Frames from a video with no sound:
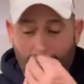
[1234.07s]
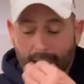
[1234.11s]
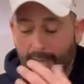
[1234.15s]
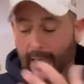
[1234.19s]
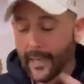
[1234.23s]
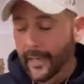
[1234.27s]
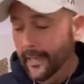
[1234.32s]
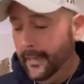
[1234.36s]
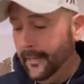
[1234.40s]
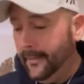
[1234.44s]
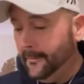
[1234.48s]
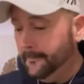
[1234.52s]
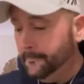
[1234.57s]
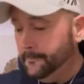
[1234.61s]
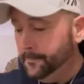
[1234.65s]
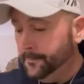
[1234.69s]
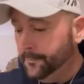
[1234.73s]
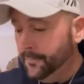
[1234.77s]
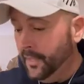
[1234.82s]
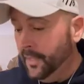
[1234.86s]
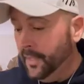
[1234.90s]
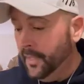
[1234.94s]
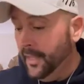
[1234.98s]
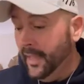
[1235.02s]

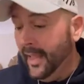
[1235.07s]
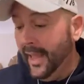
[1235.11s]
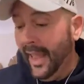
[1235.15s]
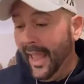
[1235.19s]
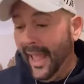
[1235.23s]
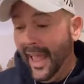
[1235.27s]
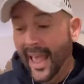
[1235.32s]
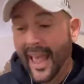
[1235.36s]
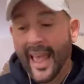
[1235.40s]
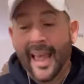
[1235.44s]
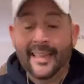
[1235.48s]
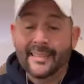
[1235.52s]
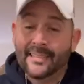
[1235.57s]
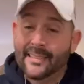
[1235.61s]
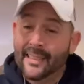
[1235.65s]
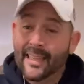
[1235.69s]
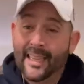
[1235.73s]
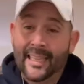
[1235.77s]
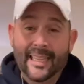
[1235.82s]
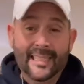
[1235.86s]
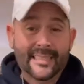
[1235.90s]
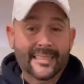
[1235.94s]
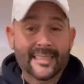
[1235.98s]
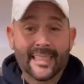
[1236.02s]
Um, and
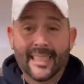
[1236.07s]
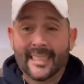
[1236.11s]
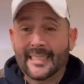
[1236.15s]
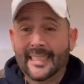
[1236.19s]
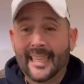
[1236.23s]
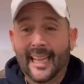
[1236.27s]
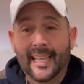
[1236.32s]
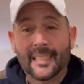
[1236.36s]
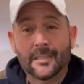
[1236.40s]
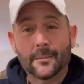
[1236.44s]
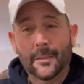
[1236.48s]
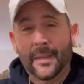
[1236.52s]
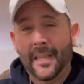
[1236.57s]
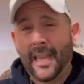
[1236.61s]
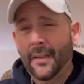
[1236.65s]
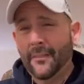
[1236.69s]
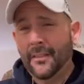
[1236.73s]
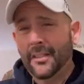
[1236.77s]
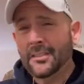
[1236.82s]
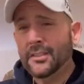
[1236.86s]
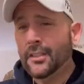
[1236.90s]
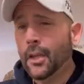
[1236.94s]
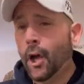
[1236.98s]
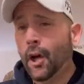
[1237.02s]
like I said, guys, we
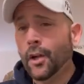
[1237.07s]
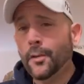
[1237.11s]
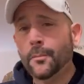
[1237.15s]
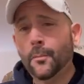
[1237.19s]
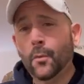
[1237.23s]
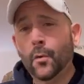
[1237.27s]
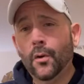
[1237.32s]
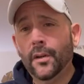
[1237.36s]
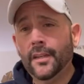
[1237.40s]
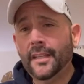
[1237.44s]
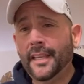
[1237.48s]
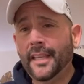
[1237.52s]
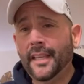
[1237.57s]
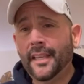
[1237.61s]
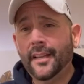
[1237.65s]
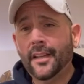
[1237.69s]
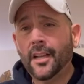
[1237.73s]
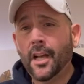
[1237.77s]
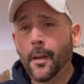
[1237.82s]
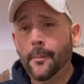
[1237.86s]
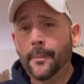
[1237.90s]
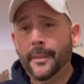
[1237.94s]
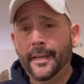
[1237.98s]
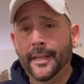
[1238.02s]
have a ton more gear
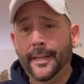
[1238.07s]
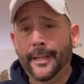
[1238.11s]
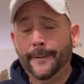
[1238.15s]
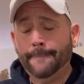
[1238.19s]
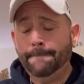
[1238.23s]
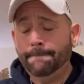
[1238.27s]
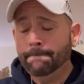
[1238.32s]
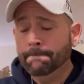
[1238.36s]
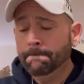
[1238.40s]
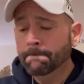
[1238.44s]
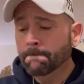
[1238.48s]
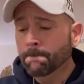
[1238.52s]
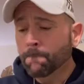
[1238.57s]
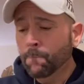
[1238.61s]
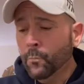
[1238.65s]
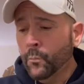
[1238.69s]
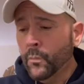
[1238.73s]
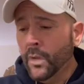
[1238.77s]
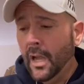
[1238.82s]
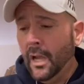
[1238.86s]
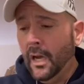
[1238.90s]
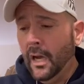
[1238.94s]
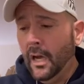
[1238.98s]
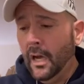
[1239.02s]
coming in.
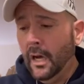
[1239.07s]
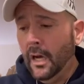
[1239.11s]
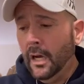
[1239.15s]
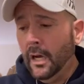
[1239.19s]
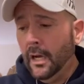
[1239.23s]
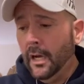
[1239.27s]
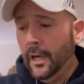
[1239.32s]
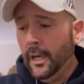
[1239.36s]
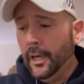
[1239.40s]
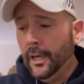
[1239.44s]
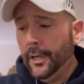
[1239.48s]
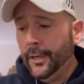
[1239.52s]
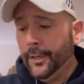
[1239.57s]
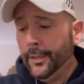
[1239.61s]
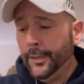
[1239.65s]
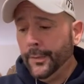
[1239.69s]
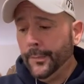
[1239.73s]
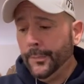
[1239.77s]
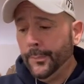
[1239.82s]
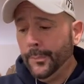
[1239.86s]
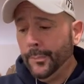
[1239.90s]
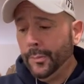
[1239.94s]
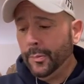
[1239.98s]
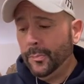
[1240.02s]

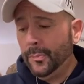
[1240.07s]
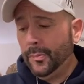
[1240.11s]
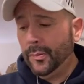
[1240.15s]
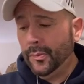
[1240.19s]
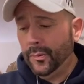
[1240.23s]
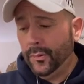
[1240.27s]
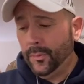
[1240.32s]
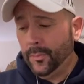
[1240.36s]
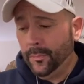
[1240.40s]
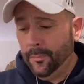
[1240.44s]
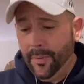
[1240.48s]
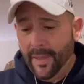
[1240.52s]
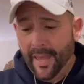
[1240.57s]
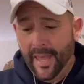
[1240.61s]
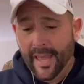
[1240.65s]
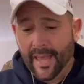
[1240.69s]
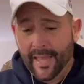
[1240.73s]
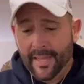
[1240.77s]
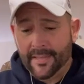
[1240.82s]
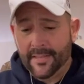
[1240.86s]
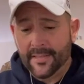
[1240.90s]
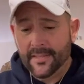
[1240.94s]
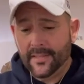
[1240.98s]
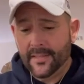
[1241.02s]
Um,
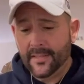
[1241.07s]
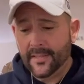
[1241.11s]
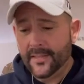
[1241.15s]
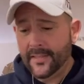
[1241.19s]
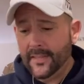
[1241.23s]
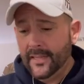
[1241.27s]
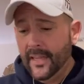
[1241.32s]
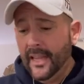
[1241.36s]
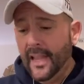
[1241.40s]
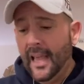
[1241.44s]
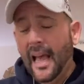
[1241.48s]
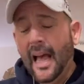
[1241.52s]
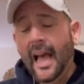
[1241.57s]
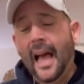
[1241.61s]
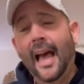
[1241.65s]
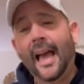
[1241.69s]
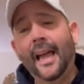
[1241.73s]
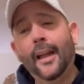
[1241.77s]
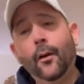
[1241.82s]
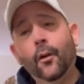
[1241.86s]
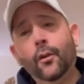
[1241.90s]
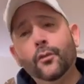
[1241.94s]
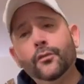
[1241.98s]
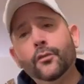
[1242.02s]
pens.
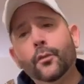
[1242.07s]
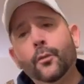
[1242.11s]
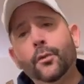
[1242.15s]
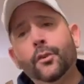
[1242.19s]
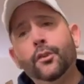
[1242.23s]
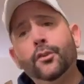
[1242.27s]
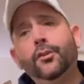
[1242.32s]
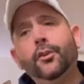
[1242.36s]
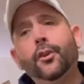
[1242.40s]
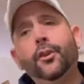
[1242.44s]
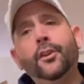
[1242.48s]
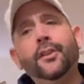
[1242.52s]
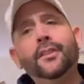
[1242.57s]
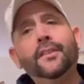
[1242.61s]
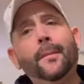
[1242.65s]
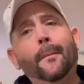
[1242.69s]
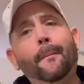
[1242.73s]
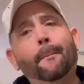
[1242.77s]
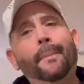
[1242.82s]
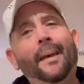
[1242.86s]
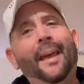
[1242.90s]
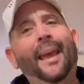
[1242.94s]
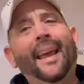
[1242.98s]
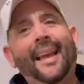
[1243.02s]
I also want to show you
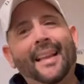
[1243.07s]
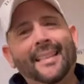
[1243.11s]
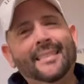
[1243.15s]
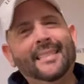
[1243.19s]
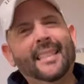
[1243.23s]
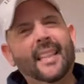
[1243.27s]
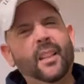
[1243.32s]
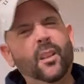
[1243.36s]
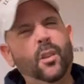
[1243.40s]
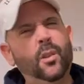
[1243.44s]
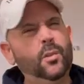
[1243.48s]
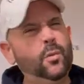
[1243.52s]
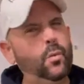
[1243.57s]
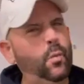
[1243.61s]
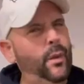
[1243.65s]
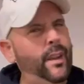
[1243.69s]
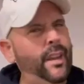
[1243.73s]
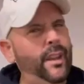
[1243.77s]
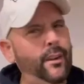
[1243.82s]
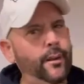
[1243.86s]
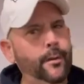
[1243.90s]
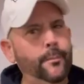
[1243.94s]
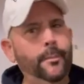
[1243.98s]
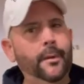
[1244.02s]
some pants. I know it's
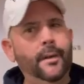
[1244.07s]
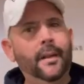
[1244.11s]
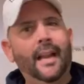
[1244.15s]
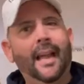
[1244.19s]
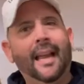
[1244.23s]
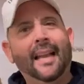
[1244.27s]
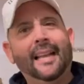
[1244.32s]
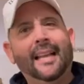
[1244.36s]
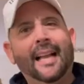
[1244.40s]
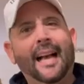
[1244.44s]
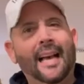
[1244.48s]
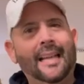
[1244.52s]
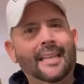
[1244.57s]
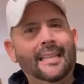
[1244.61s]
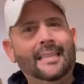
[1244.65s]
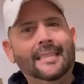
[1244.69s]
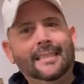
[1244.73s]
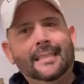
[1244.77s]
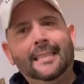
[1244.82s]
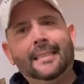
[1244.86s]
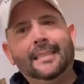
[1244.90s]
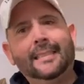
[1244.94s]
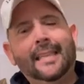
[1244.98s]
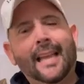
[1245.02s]
weird, but I got
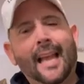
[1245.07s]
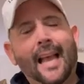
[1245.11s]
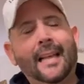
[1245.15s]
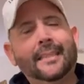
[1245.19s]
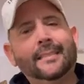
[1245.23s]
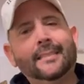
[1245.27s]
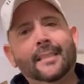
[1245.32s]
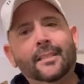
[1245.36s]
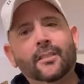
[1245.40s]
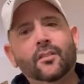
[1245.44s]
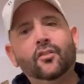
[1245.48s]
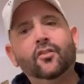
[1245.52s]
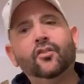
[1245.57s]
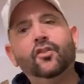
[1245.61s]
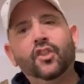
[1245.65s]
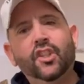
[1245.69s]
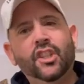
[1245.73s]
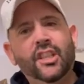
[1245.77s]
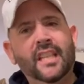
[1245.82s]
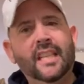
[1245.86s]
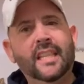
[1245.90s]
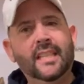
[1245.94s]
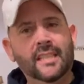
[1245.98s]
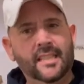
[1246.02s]
into tactical
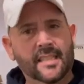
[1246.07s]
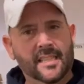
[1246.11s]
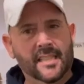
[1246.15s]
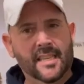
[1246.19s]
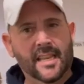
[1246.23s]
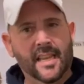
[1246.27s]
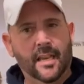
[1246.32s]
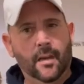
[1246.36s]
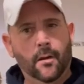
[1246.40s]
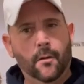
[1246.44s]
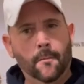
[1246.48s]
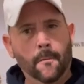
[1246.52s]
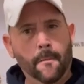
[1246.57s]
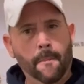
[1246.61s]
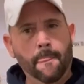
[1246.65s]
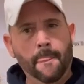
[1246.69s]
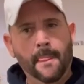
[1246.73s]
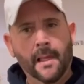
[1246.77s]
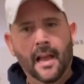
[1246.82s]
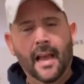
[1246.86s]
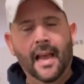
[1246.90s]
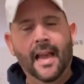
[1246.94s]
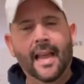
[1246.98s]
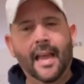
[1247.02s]
jeans now.
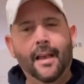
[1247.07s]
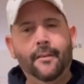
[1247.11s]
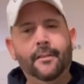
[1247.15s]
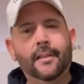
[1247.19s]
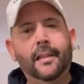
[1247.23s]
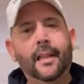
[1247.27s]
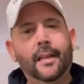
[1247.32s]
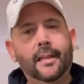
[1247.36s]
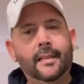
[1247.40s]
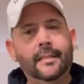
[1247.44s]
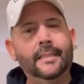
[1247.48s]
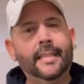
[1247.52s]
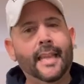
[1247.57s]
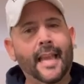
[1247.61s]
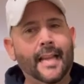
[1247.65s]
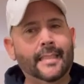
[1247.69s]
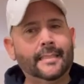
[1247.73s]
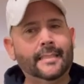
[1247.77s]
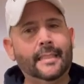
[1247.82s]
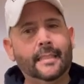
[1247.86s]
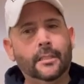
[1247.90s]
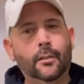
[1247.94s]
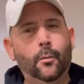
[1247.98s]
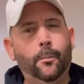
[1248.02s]
I have a lot of
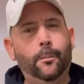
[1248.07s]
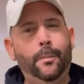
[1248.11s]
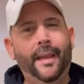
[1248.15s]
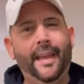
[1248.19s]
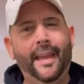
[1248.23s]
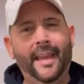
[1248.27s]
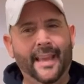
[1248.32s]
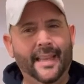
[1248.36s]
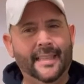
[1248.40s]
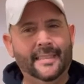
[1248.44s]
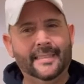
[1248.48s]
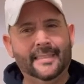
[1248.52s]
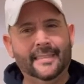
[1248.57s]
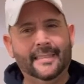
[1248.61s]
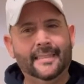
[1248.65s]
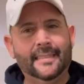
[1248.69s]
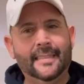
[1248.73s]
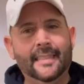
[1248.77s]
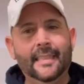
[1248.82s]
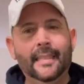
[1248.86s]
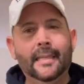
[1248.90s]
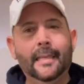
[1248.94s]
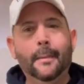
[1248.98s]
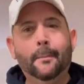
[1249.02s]
tactical
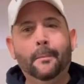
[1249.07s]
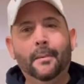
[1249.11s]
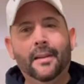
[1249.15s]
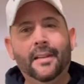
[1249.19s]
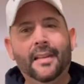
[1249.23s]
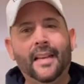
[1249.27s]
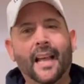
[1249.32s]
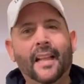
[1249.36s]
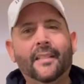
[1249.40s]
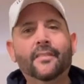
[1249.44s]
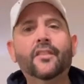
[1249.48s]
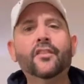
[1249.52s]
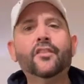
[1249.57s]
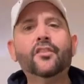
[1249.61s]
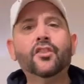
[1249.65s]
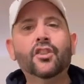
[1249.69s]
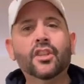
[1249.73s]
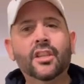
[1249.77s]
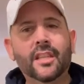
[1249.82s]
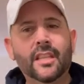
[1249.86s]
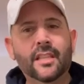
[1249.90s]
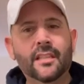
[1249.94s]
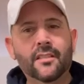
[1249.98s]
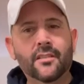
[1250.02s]
pants but not the
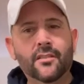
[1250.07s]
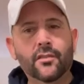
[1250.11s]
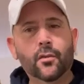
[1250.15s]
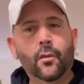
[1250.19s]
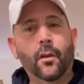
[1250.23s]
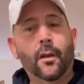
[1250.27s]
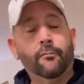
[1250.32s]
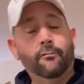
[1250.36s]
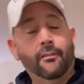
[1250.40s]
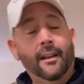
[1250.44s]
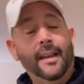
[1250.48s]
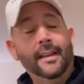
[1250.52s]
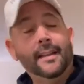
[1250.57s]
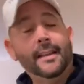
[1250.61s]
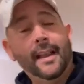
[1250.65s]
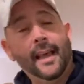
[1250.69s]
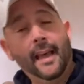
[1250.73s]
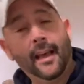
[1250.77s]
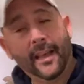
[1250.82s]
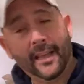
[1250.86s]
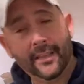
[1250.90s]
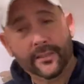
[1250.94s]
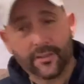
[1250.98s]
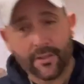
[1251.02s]
jeans. So right
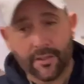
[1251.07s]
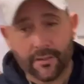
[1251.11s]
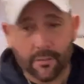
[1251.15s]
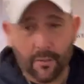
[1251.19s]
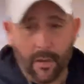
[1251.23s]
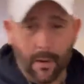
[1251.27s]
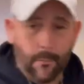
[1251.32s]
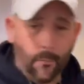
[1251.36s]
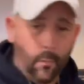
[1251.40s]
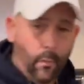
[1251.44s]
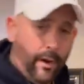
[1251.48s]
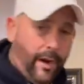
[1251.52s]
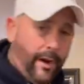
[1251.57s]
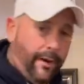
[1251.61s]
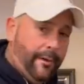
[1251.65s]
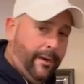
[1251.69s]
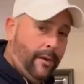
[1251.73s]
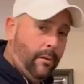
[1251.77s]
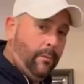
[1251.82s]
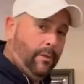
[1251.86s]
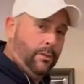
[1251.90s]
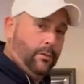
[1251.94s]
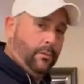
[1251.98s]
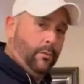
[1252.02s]
now I just I'm
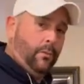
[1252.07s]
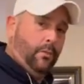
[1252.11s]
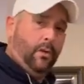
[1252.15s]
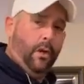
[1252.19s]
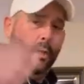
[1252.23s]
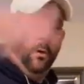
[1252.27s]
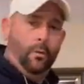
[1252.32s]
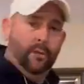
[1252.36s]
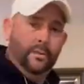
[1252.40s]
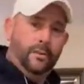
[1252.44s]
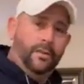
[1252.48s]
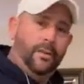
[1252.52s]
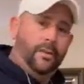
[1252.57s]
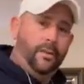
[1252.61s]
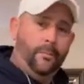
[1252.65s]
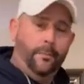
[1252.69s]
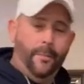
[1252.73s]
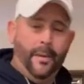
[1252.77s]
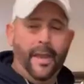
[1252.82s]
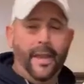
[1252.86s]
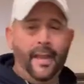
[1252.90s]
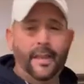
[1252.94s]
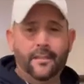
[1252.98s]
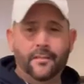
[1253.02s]
wearing, which will go into the
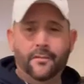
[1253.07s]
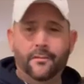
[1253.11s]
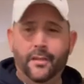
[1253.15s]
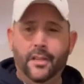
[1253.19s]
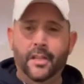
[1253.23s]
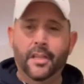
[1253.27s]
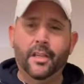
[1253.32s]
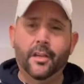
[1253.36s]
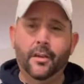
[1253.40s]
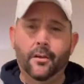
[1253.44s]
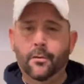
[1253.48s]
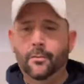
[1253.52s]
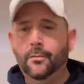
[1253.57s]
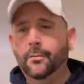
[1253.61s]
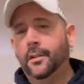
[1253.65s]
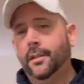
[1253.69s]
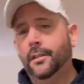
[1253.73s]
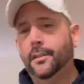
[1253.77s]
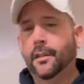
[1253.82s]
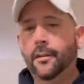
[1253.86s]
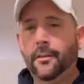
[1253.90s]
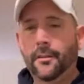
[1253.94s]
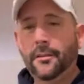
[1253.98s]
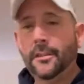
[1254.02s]
pants video
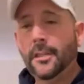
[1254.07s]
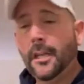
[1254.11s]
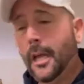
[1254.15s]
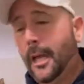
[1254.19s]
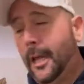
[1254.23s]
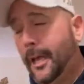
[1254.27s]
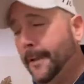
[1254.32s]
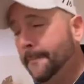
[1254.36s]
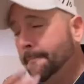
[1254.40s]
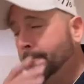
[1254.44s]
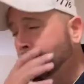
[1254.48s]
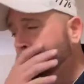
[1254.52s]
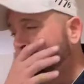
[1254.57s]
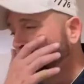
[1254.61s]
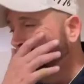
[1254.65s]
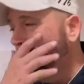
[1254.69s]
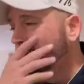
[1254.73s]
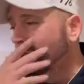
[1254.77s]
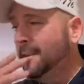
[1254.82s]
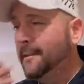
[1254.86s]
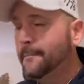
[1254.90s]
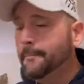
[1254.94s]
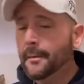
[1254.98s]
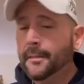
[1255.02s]
another time.
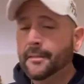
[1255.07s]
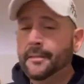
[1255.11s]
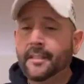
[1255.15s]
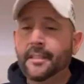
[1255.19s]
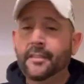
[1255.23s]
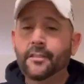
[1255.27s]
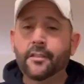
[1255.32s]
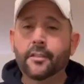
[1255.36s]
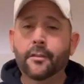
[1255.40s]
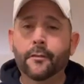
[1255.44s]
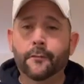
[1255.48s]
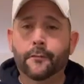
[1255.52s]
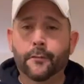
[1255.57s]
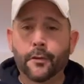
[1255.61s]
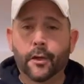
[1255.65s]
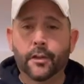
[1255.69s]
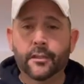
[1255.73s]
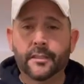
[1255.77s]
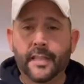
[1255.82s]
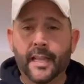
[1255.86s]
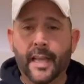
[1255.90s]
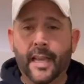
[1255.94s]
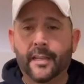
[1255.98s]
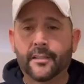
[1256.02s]
But these are the
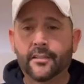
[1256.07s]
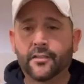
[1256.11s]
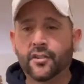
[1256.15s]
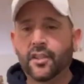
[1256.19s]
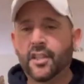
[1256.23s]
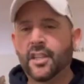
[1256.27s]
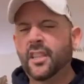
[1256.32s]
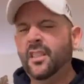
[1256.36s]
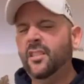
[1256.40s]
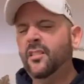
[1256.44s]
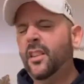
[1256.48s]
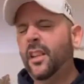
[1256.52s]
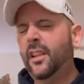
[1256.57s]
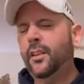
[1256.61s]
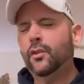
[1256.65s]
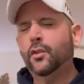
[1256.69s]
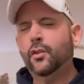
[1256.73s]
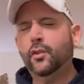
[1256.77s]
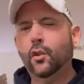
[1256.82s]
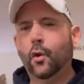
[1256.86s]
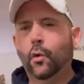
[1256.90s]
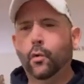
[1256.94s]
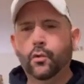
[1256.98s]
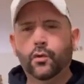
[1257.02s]
Vertx jeans. They're
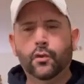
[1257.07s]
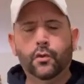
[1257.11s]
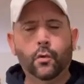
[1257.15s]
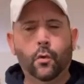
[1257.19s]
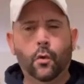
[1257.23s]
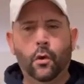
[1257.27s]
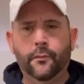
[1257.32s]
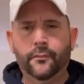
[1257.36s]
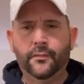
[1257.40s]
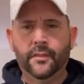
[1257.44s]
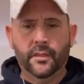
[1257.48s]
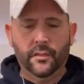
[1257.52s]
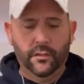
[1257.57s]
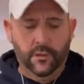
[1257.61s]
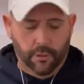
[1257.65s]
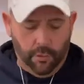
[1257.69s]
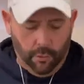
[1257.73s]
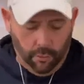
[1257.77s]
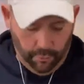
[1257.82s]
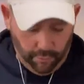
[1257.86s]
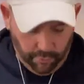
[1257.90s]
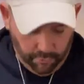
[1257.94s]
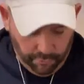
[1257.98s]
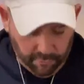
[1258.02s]
so soft and
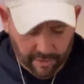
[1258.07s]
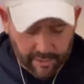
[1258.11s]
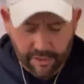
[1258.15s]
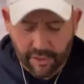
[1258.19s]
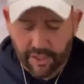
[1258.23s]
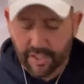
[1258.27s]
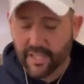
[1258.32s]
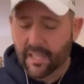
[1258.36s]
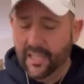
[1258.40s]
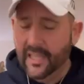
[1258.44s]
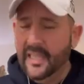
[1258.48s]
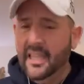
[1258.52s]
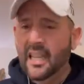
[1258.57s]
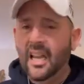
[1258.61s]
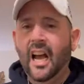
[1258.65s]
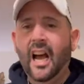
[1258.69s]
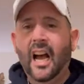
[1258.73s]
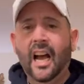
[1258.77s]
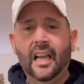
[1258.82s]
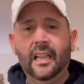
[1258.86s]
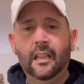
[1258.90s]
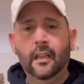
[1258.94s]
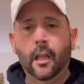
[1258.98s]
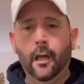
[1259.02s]
so stretchy.
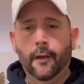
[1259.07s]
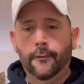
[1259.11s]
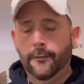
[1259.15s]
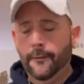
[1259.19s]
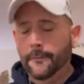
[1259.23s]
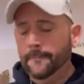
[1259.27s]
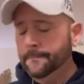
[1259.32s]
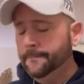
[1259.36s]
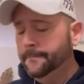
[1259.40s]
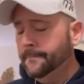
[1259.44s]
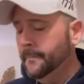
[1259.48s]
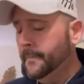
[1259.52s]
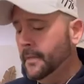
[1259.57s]
I love them.